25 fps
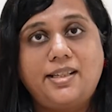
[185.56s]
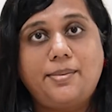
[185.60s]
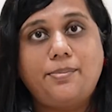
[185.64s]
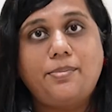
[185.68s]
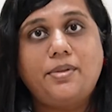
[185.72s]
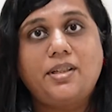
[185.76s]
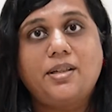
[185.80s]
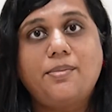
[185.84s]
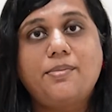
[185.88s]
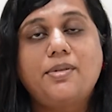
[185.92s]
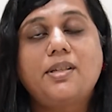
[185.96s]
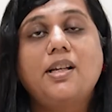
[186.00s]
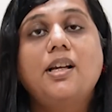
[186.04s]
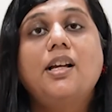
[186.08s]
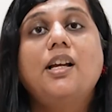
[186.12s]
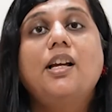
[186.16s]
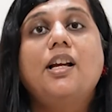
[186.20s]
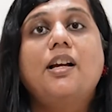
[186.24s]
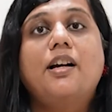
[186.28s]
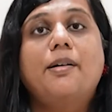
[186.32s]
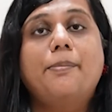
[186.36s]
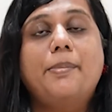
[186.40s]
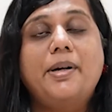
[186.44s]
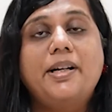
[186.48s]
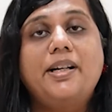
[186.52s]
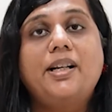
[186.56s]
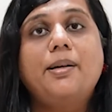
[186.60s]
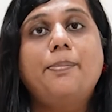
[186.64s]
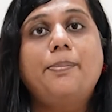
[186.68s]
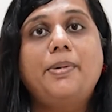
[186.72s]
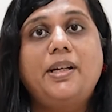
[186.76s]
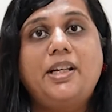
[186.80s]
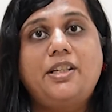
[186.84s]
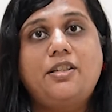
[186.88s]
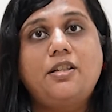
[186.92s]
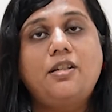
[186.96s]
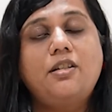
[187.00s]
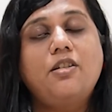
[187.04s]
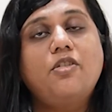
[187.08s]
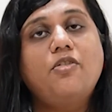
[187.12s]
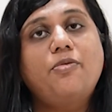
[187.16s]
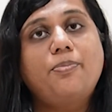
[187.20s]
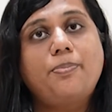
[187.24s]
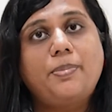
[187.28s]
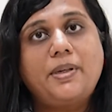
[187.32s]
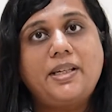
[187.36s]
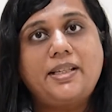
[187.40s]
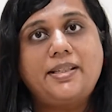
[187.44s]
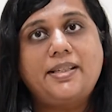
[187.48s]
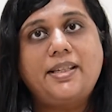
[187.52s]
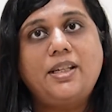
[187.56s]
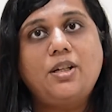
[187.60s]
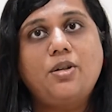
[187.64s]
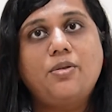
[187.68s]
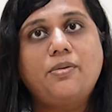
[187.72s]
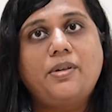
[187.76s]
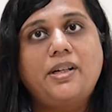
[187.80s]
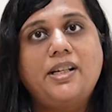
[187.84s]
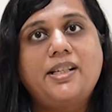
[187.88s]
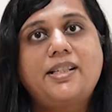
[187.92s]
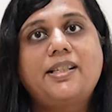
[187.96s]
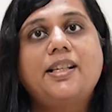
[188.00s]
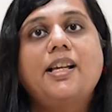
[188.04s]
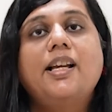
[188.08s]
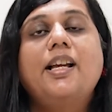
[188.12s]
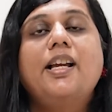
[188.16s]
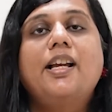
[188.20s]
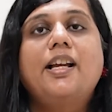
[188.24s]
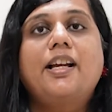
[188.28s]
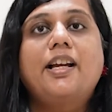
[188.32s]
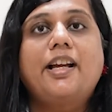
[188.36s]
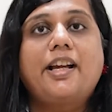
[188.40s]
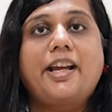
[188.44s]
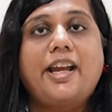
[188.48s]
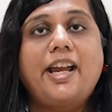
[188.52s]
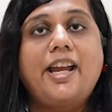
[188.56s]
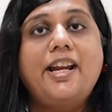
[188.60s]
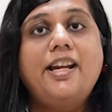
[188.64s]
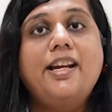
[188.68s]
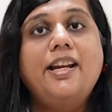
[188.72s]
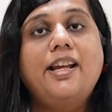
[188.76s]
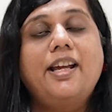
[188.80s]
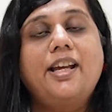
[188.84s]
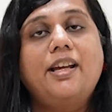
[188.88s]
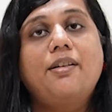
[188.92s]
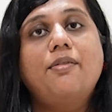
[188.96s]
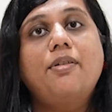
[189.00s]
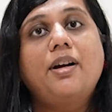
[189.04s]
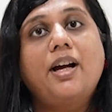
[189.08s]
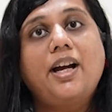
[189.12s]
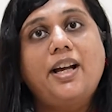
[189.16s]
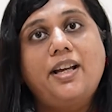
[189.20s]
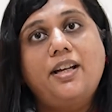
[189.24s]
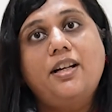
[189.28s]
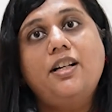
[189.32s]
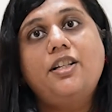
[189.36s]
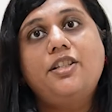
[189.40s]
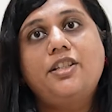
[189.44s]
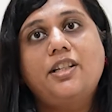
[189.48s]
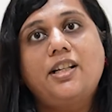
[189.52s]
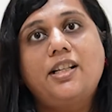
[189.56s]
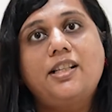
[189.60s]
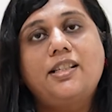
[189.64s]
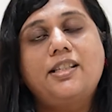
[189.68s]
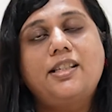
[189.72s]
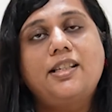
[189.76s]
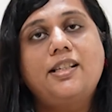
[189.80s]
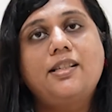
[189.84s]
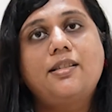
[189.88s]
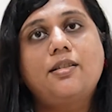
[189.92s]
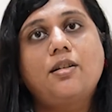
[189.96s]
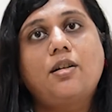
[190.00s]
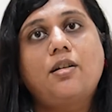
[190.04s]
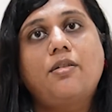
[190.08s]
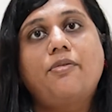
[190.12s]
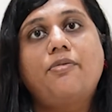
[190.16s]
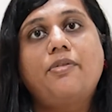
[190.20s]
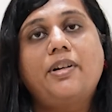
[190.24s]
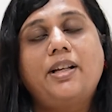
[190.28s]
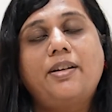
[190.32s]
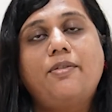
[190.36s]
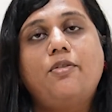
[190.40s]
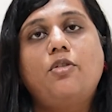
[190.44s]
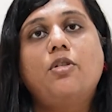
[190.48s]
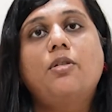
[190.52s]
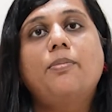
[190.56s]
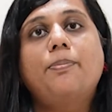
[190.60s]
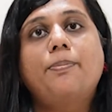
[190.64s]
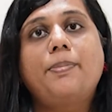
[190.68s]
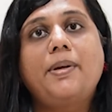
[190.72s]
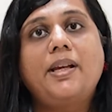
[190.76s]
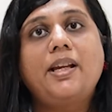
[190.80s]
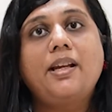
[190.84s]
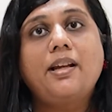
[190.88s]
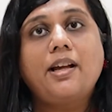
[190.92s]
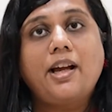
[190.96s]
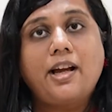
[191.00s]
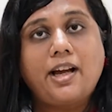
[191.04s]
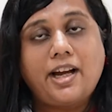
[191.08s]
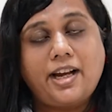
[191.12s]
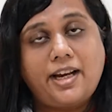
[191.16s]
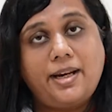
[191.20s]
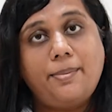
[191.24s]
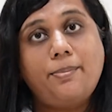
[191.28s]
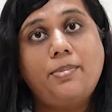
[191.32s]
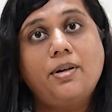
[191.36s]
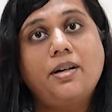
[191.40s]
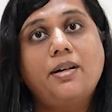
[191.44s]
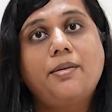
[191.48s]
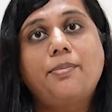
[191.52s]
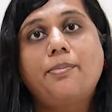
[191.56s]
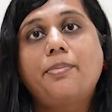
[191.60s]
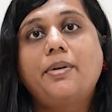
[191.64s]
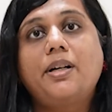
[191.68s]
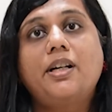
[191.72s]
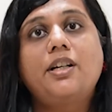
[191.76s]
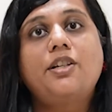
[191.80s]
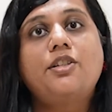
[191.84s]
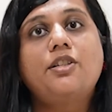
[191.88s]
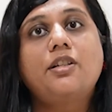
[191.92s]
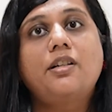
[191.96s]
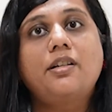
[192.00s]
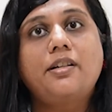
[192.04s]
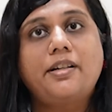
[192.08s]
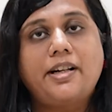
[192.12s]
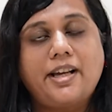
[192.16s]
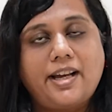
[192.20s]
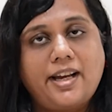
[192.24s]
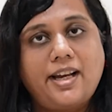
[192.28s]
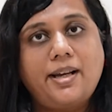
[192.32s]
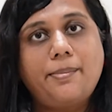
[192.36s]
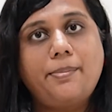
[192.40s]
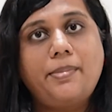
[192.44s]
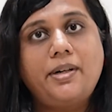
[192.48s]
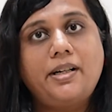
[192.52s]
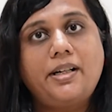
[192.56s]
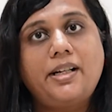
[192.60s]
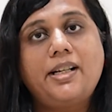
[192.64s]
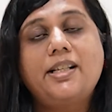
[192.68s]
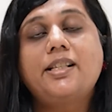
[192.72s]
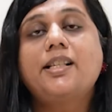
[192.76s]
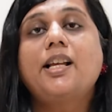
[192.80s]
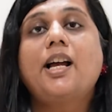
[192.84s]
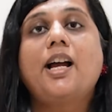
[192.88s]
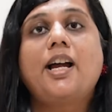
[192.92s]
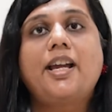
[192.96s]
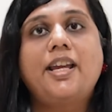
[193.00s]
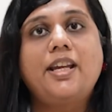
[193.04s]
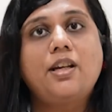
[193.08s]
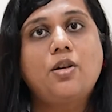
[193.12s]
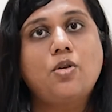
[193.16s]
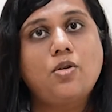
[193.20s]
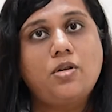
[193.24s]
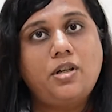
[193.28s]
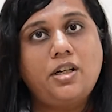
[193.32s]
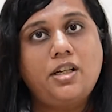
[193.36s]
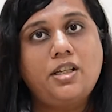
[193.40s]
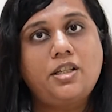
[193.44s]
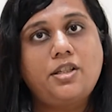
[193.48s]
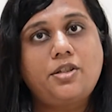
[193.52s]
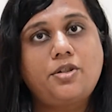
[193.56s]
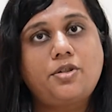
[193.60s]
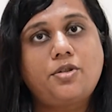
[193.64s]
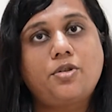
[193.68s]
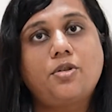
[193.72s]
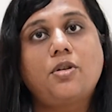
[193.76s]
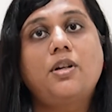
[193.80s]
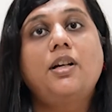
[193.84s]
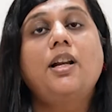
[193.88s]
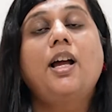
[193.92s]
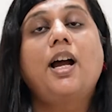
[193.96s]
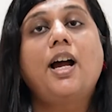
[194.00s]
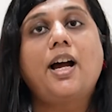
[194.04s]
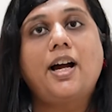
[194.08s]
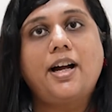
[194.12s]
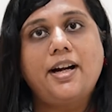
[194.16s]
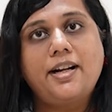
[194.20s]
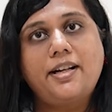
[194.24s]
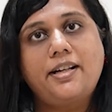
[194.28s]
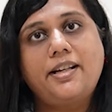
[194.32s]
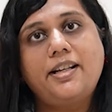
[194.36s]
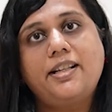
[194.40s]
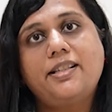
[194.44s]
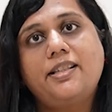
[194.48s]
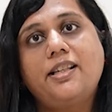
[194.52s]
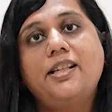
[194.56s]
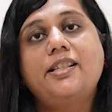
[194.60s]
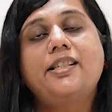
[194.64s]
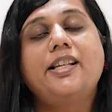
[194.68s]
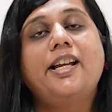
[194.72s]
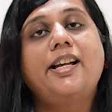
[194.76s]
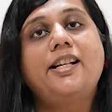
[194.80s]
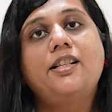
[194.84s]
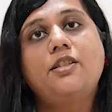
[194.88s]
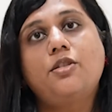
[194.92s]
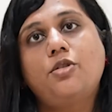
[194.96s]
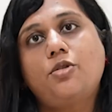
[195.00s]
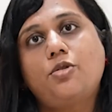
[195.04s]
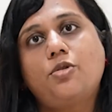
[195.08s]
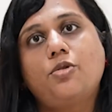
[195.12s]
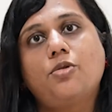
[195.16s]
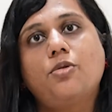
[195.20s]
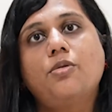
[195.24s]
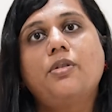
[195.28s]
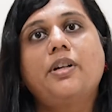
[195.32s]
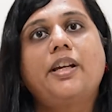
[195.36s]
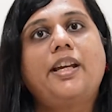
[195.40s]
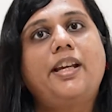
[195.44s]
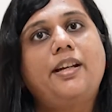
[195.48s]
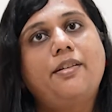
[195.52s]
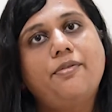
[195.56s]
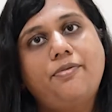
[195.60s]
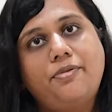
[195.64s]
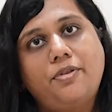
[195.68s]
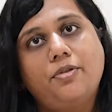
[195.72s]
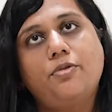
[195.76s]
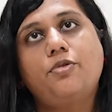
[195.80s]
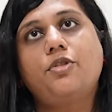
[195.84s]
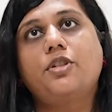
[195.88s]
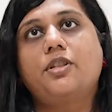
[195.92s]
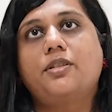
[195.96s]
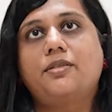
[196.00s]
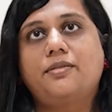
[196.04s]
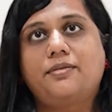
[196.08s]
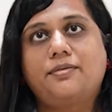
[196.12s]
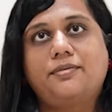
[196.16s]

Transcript: symptoms, but a patient of PCOS can have higher chances of developing high blood pressure, diabetes, high cholesterol, heart disease and stroke in future.